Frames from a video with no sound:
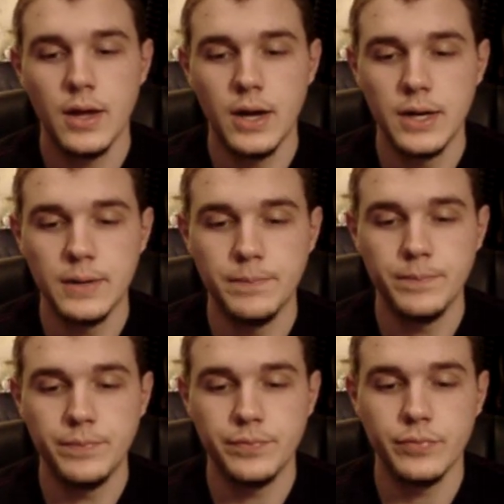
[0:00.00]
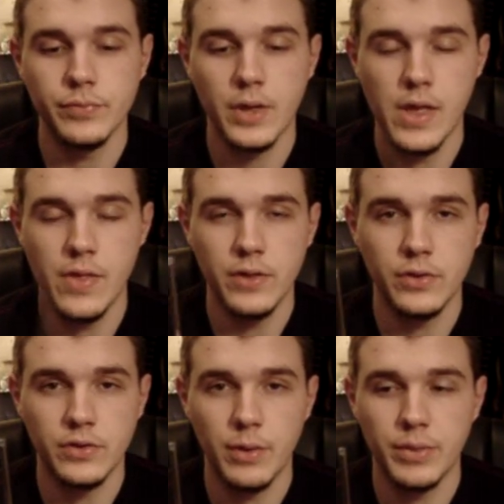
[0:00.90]
And
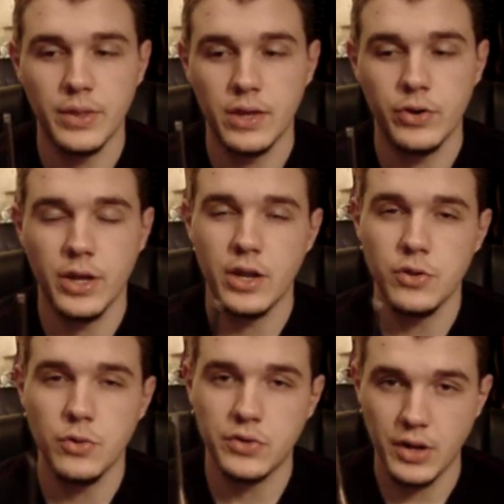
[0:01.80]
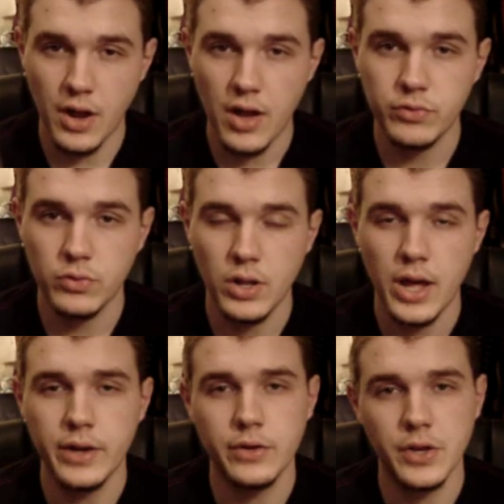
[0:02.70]
this is something, if you're going to use it an awful
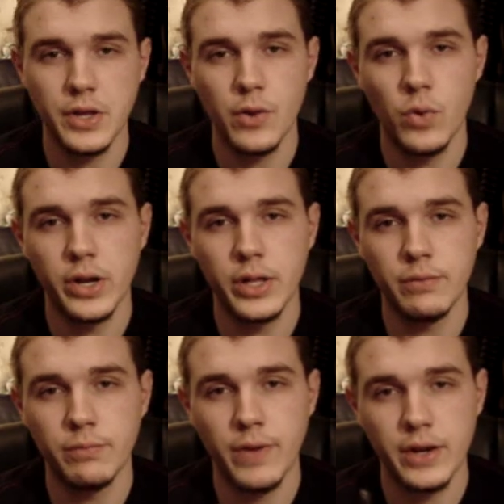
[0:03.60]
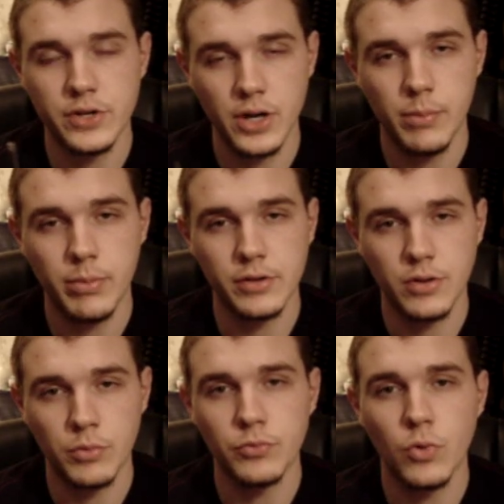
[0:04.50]
lot, you're going to want to find a sharpening
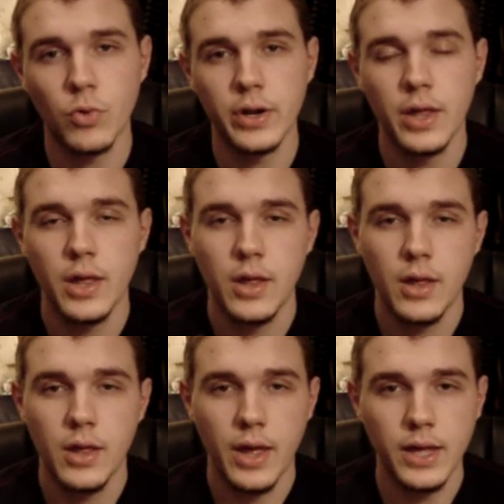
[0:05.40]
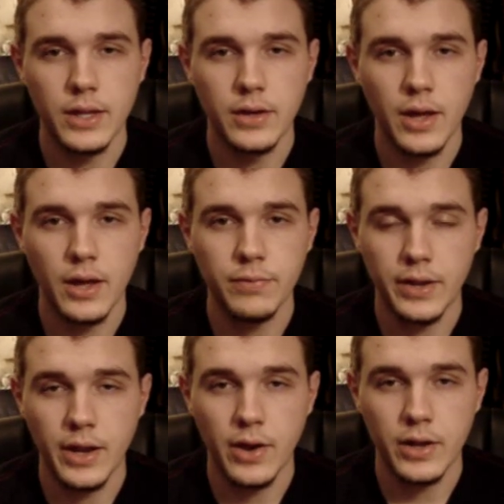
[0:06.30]
stone for it and
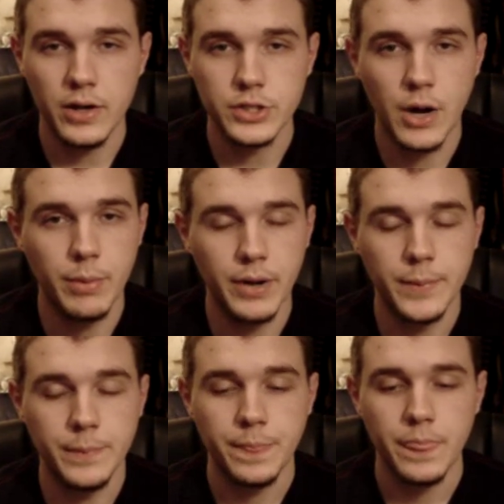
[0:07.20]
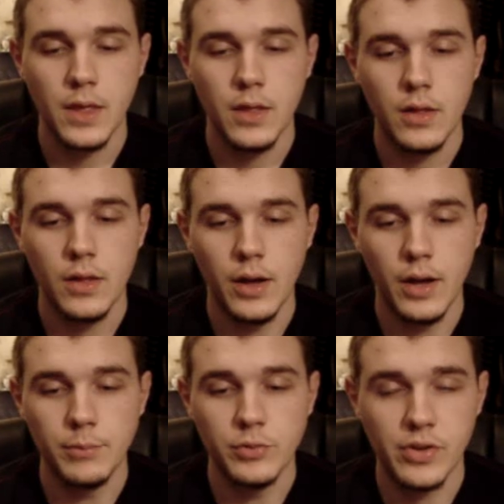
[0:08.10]
find out how to sharpen it,
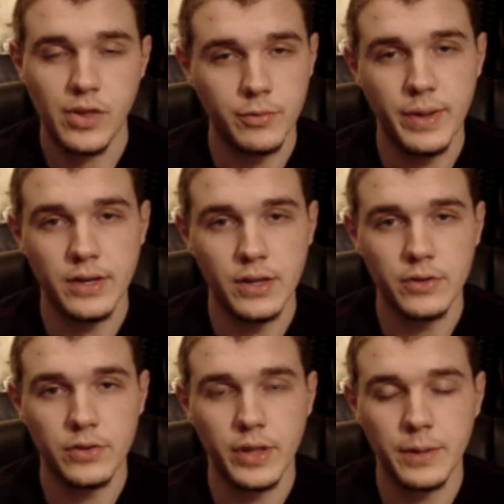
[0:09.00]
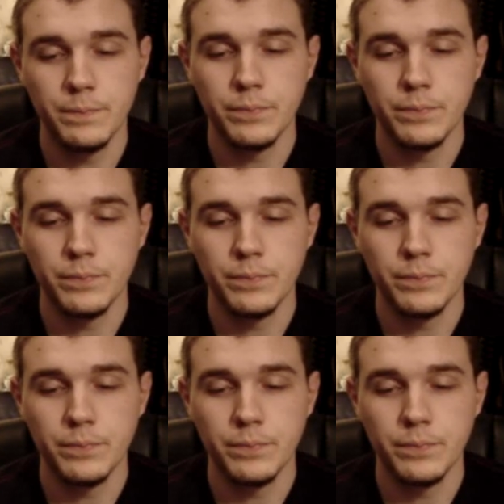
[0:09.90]
just as a maintenance thing.